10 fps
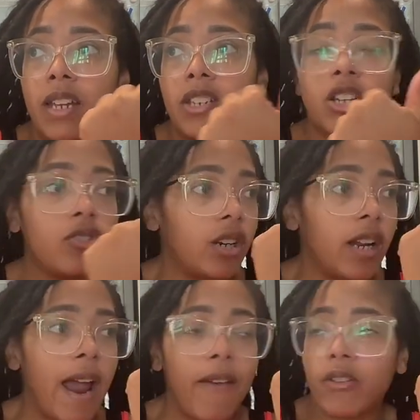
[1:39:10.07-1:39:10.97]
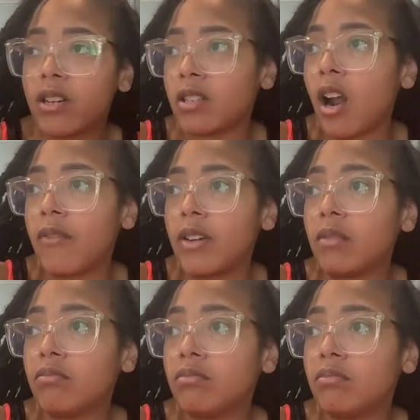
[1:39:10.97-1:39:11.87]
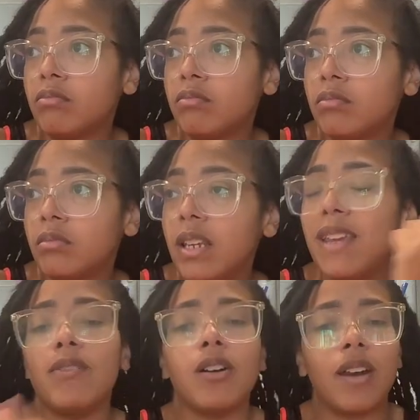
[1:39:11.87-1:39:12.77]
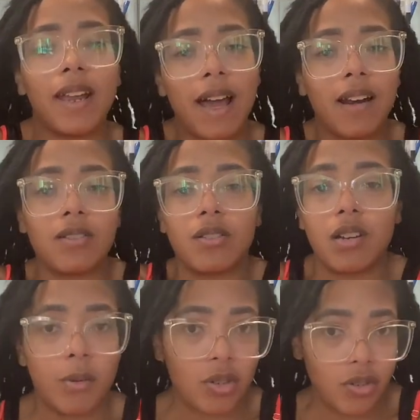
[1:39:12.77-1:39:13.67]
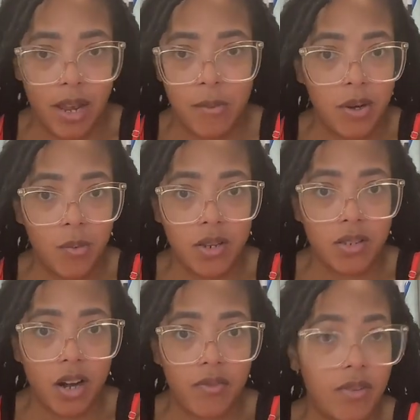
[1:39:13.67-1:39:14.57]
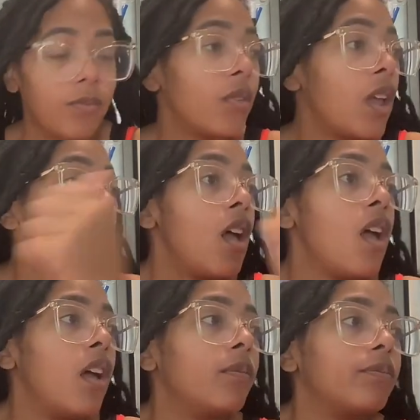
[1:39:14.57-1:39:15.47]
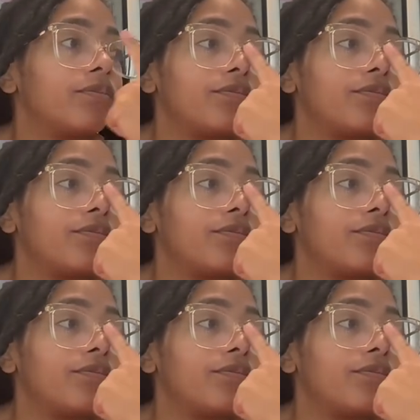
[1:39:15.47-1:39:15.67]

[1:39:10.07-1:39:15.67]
it's children in Africa starving. Even though they got us on the commercials like we the ones starving. Mommy.